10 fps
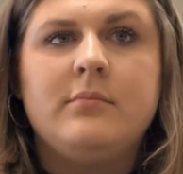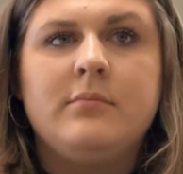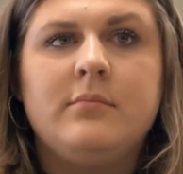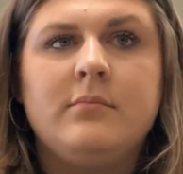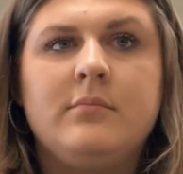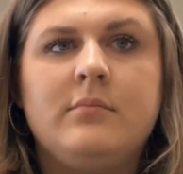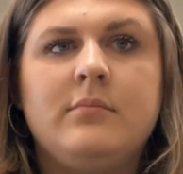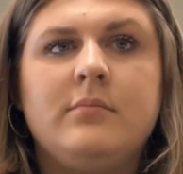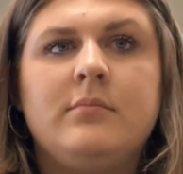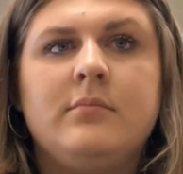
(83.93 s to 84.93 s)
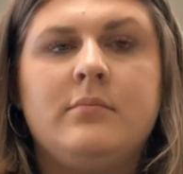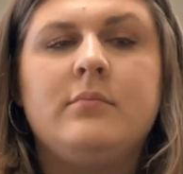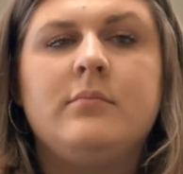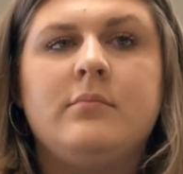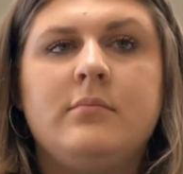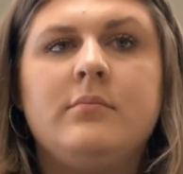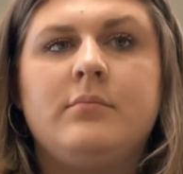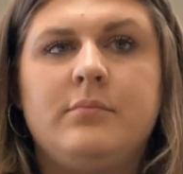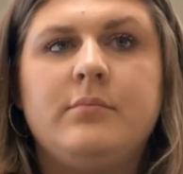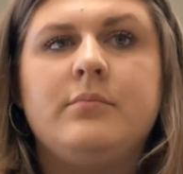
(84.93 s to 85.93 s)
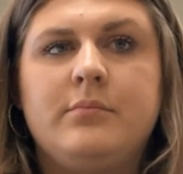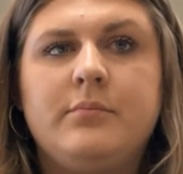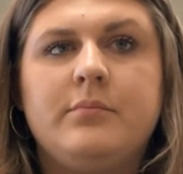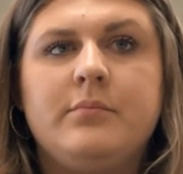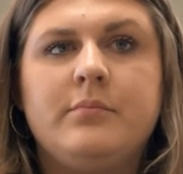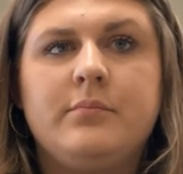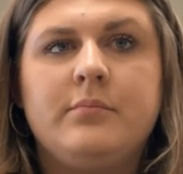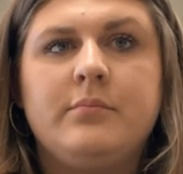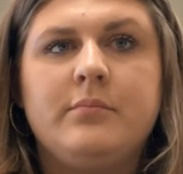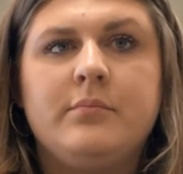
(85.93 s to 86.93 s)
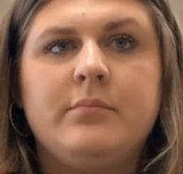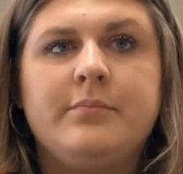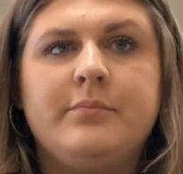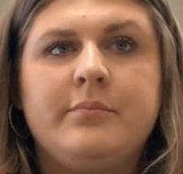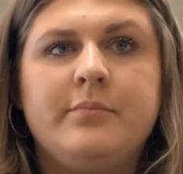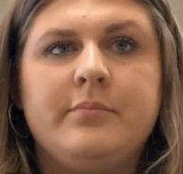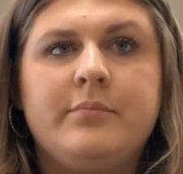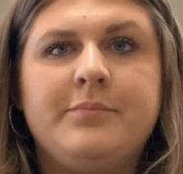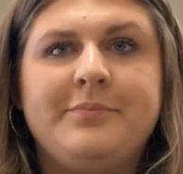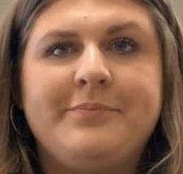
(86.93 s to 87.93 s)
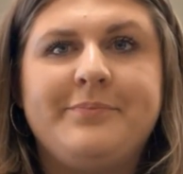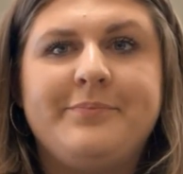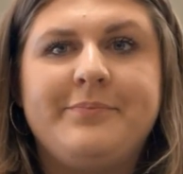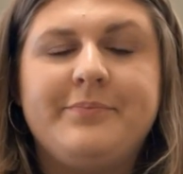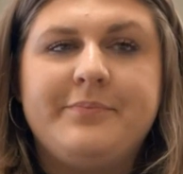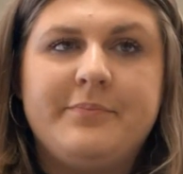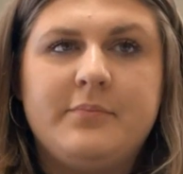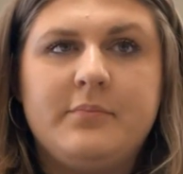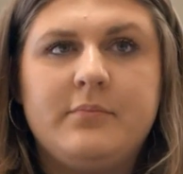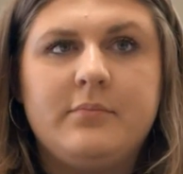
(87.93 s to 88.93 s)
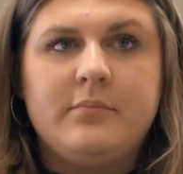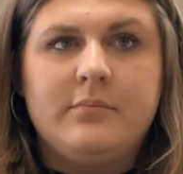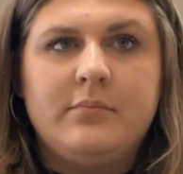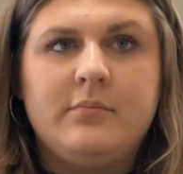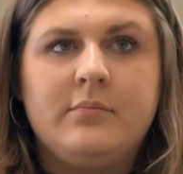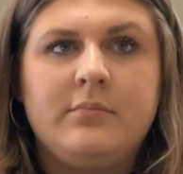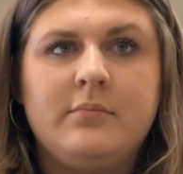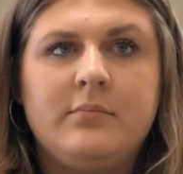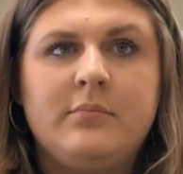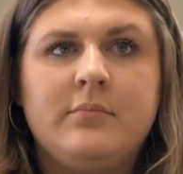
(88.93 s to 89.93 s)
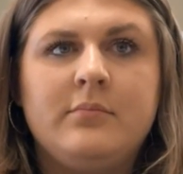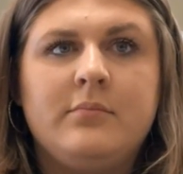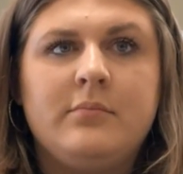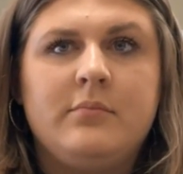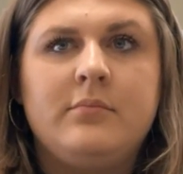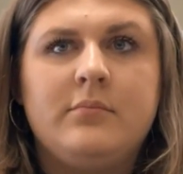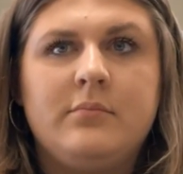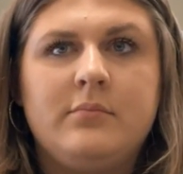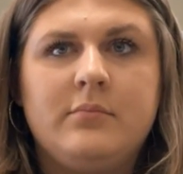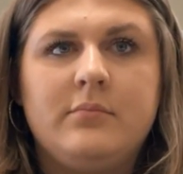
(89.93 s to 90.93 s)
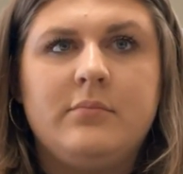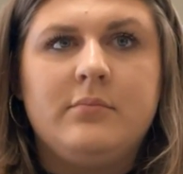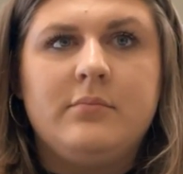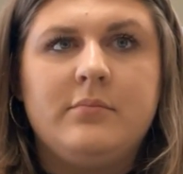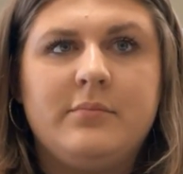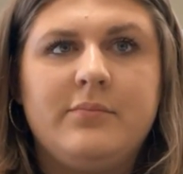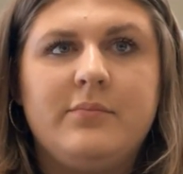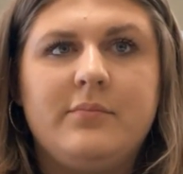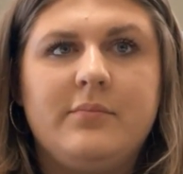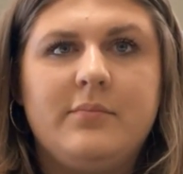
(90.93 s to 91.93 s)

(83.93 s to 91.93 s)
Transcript: (silent)